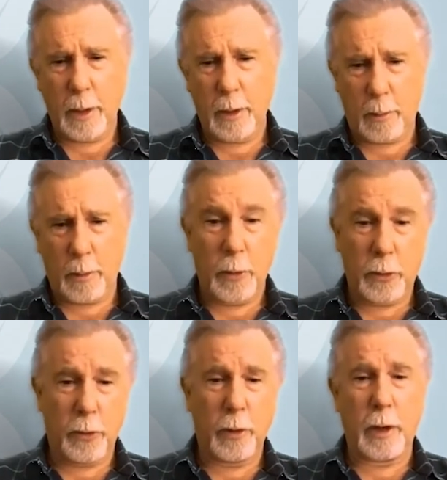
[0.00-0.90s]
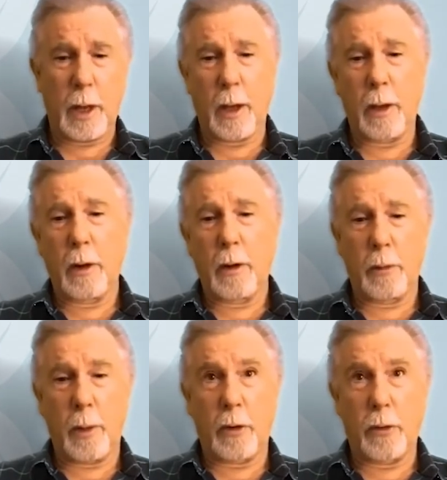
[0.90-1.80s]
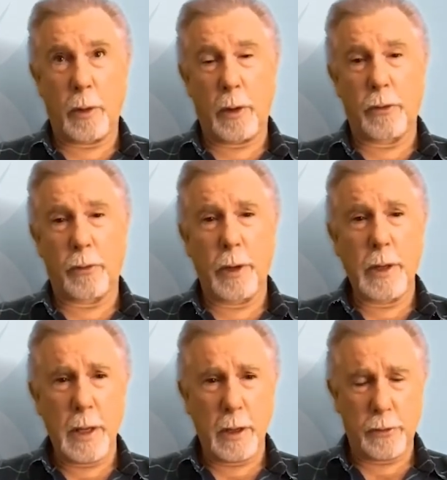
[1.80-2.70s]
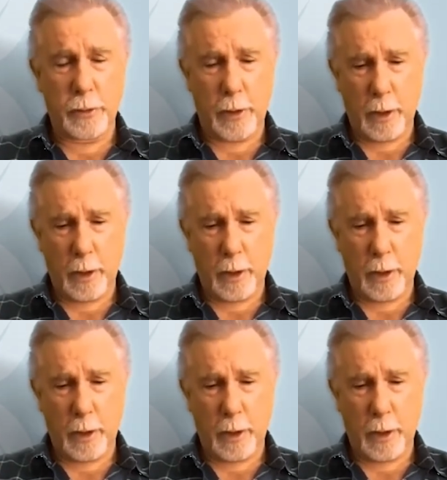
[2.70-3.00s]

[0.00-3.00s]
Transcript: I mean, we're talking now about 23 years ago.